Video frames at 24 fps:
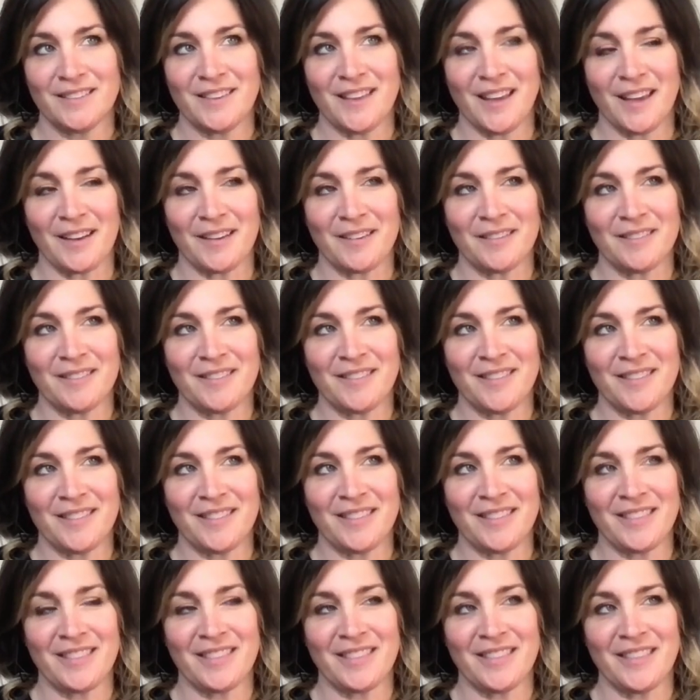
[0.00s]
that
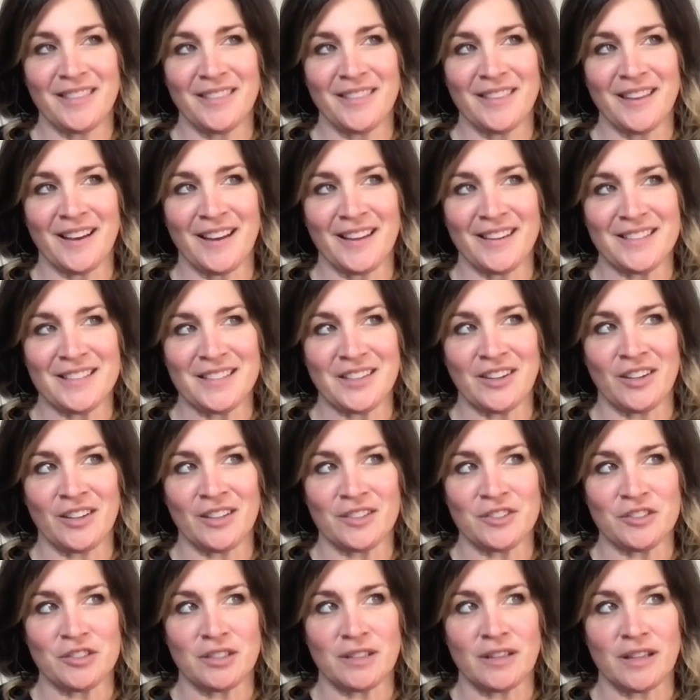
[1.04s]
the
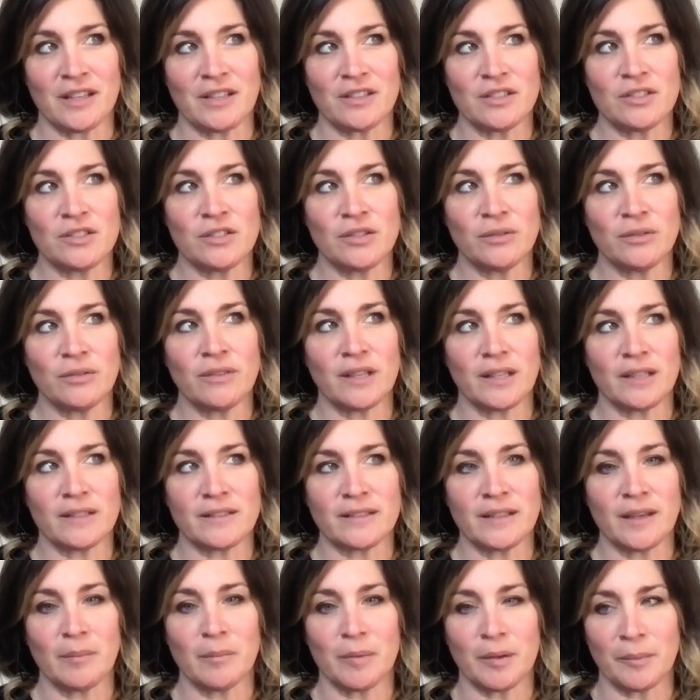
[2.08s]
ideology that two
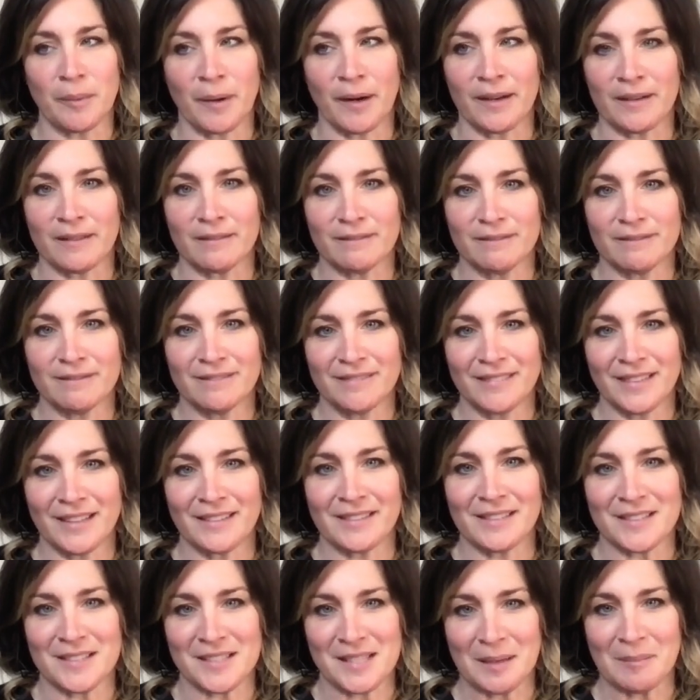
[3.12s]
things can be right
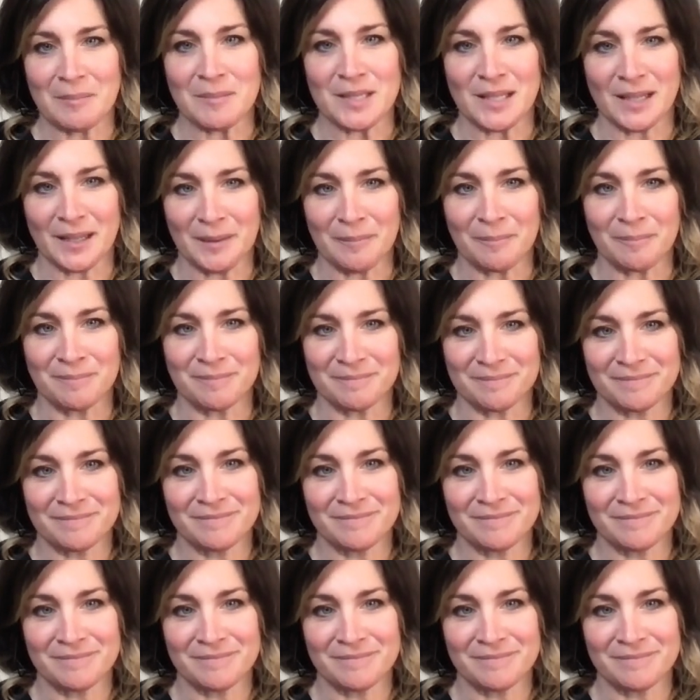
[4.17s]
at the same time.